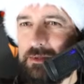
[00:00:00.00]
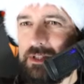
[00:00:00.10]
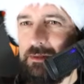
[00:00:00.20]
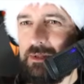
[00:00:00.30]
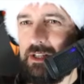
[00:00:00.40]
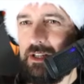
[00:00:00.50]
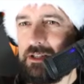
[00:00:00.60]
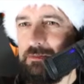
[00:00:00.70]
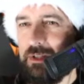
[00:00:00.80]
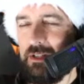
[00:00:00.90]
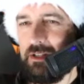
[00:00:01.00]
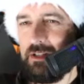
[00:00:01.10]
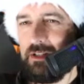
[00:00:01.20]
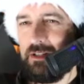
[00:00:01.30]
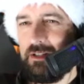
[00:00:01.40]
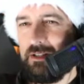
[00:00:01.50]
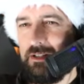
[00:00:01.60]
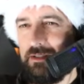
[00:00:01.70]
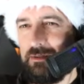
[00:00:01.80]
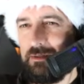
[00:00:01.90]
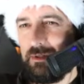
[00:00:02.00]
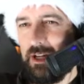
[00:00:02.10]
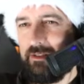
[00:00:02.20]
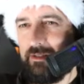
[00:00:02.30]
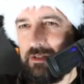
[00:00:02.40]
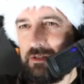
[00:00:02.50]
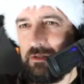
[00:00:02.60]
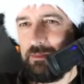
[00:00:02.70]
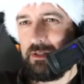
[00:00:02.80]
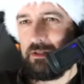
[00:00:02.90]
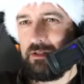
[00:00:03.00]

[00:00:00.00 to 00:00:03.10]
Somebody asked me to cover this topic.